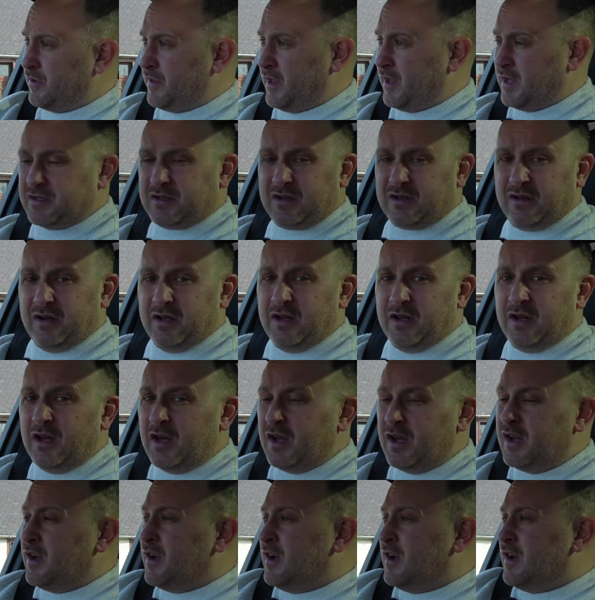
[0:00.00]
that's going to
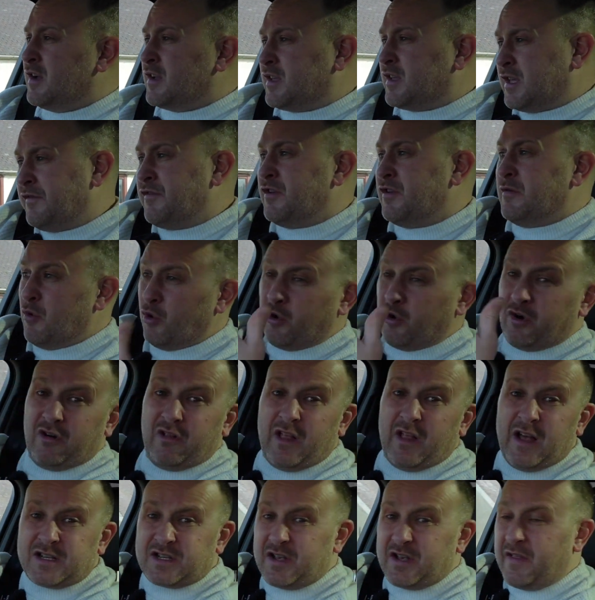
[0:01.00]
give you more or
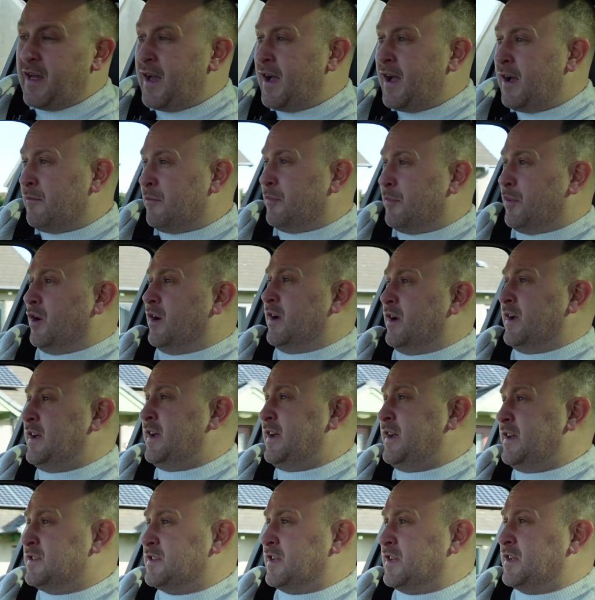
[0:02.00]
less of that, but it
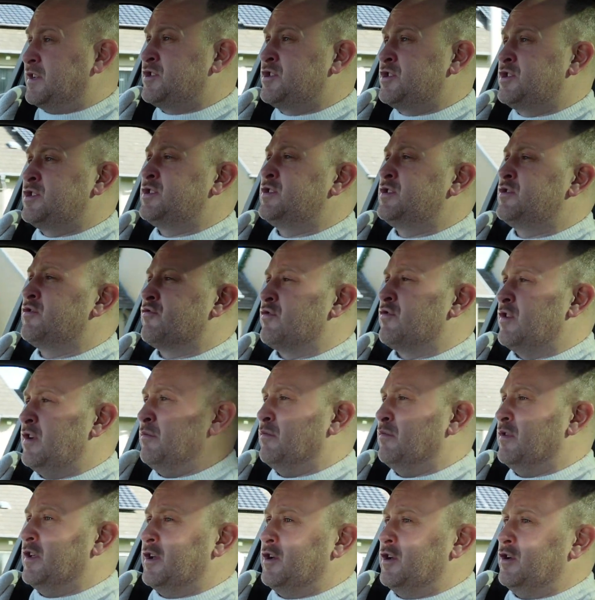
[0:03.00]
is
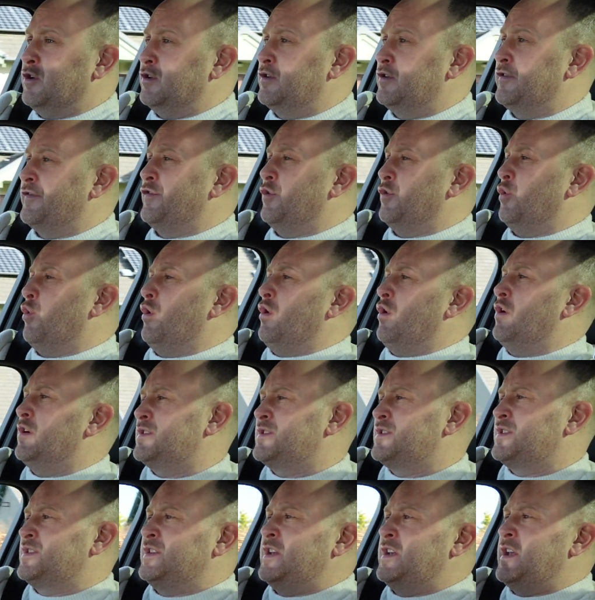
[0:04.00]
extremely good for
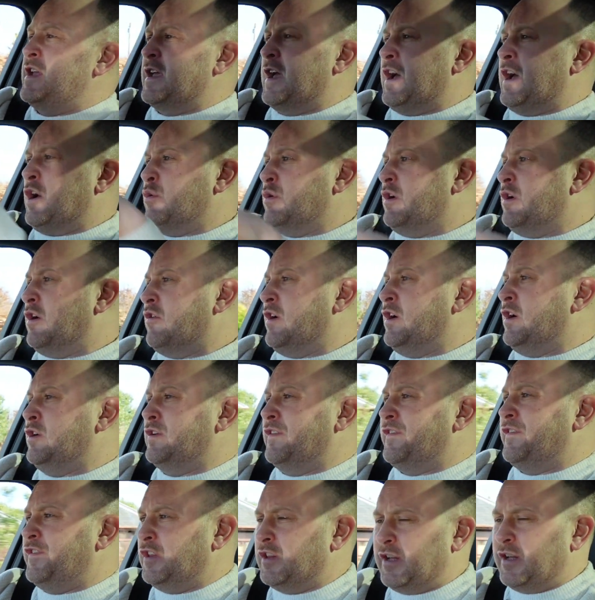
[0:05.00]
seeing out and around. I
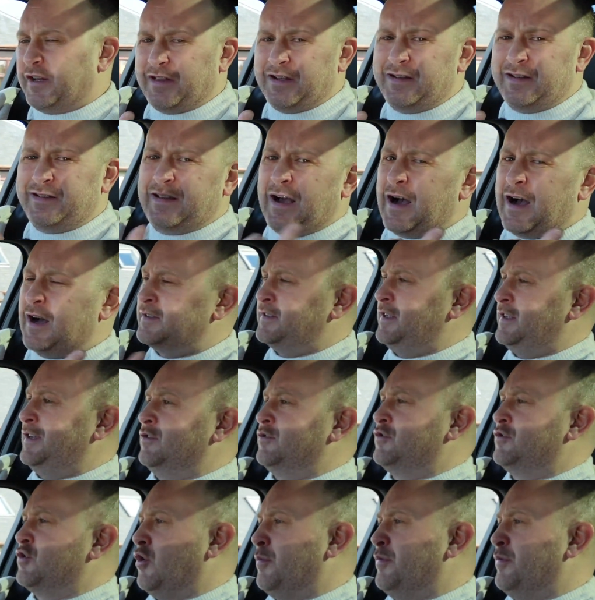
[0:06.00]
feel like the daddy
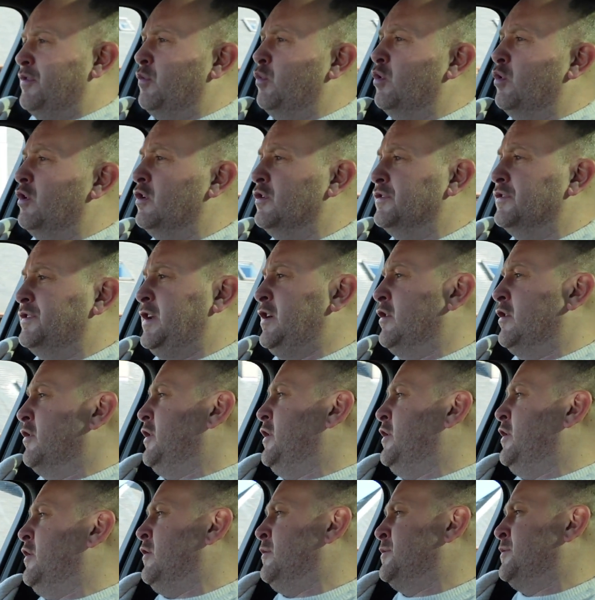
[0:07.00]
on top of the world here,
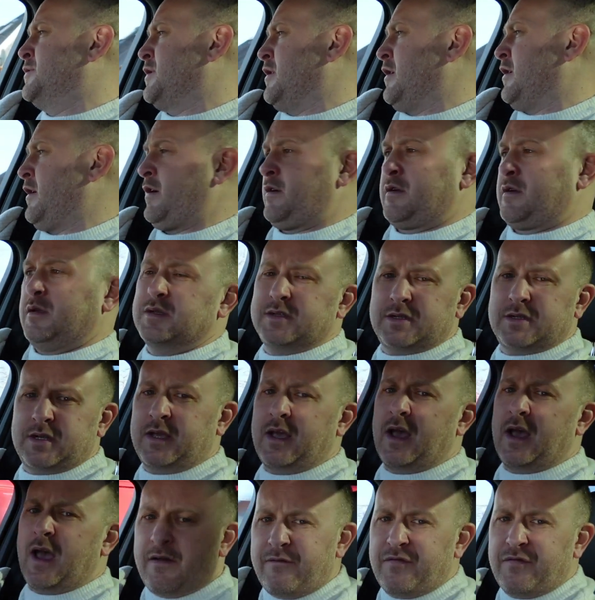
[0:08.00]
you know, I'm just like, I can
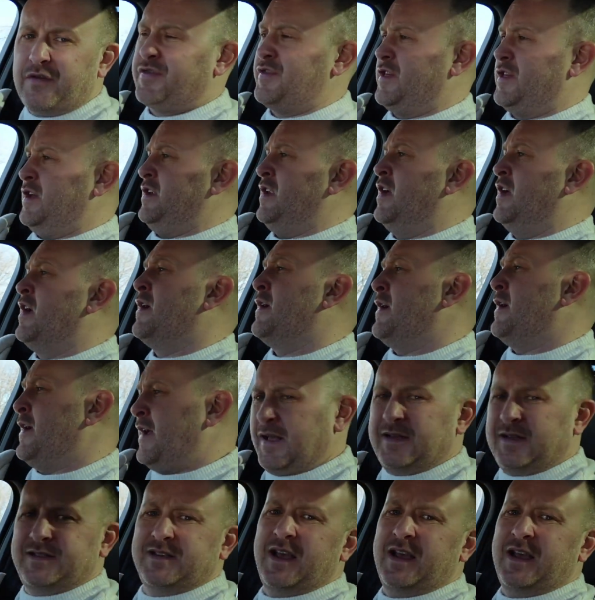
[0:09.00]
see everything.
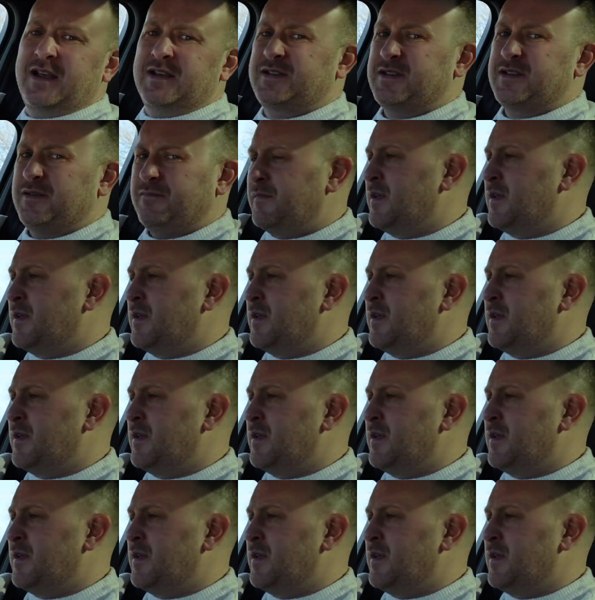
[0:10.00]
It's ace.